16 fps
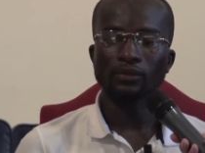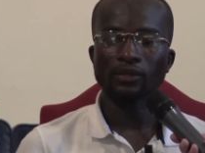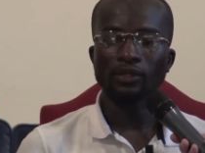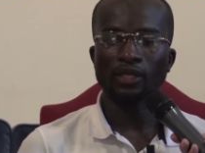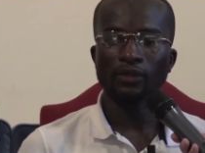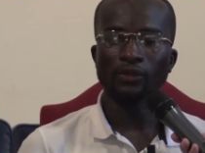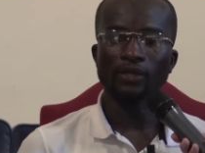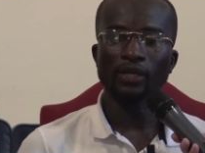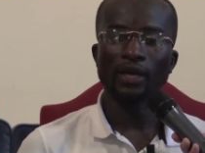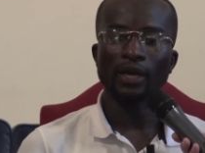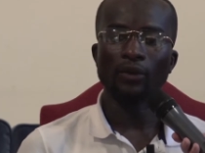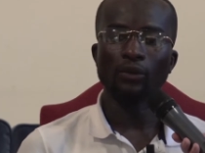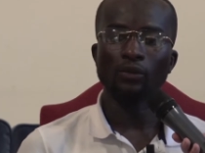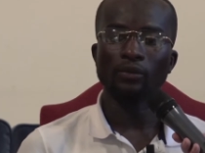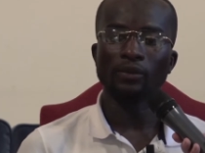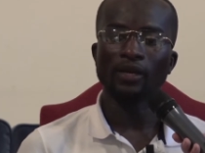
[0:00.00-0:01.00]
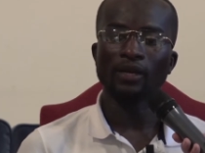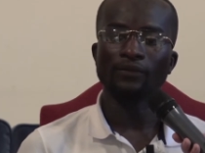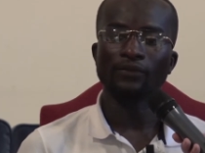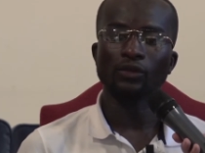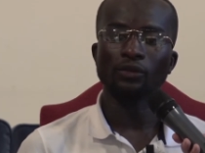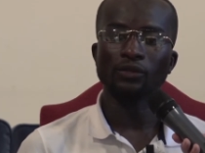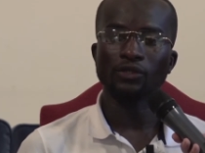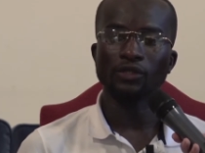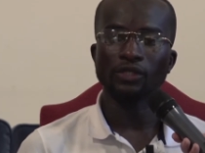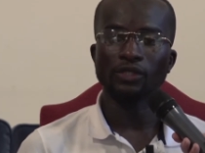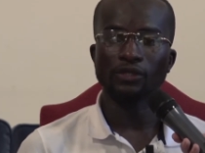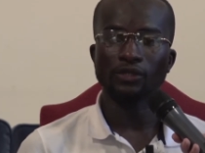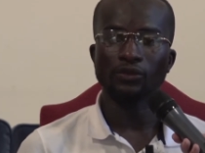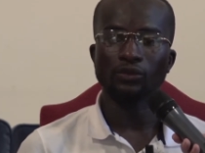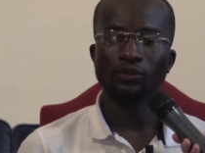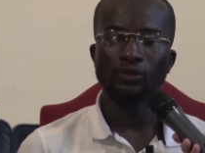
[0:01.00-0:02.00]
that I would be having
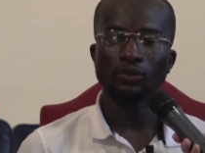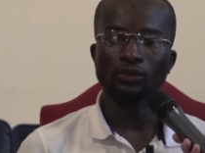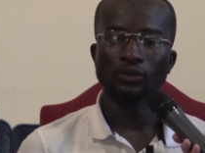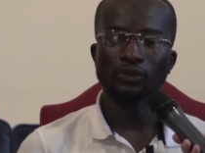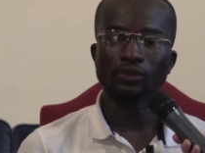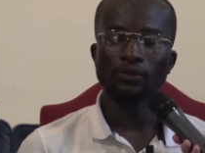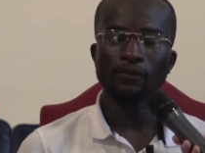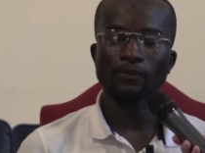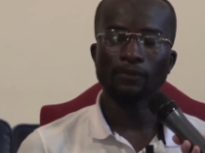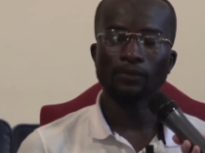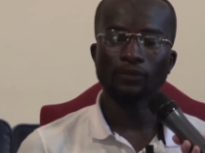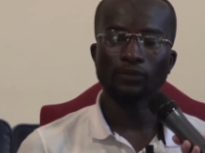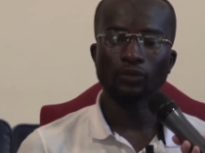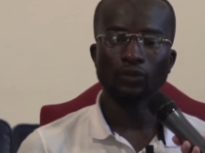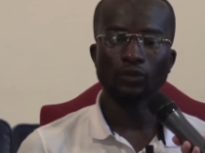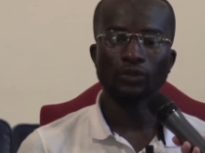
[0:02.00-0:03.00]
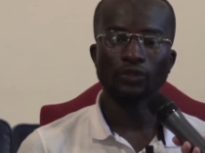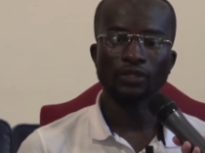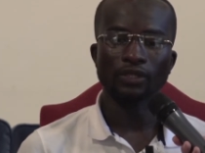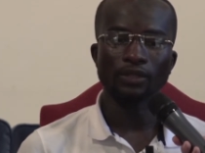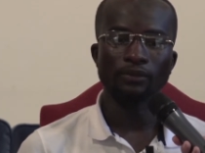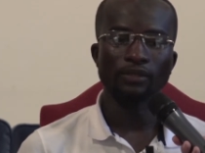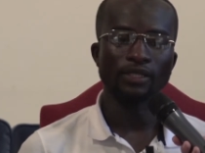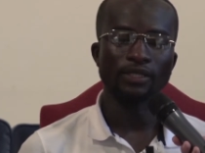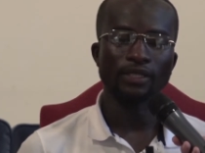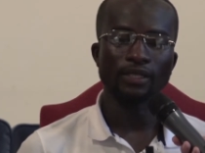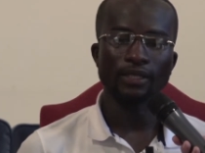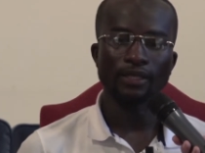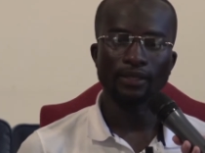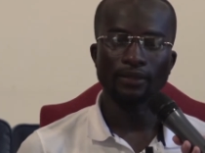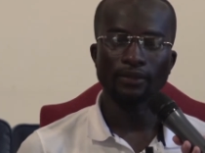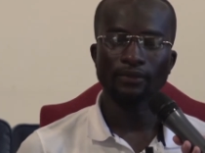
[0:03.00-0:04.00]
opportunity to, to cross the
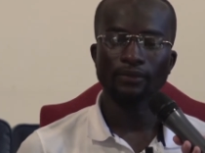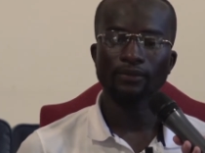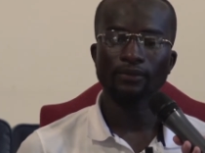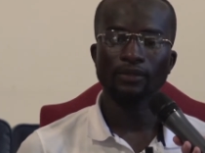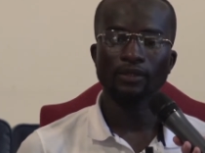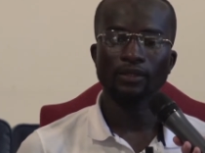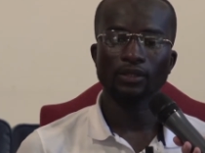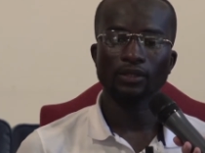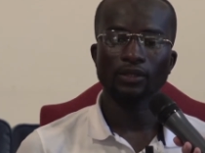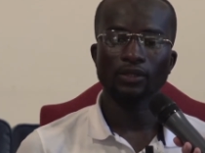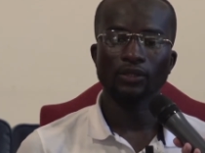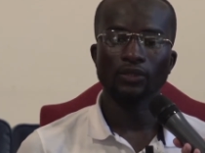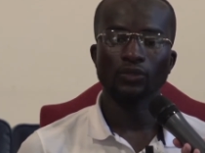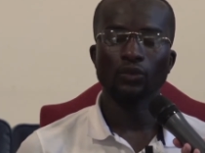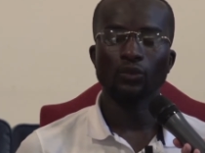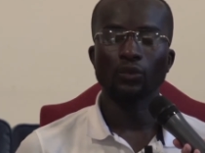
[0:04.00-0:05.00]
Mediterranean. So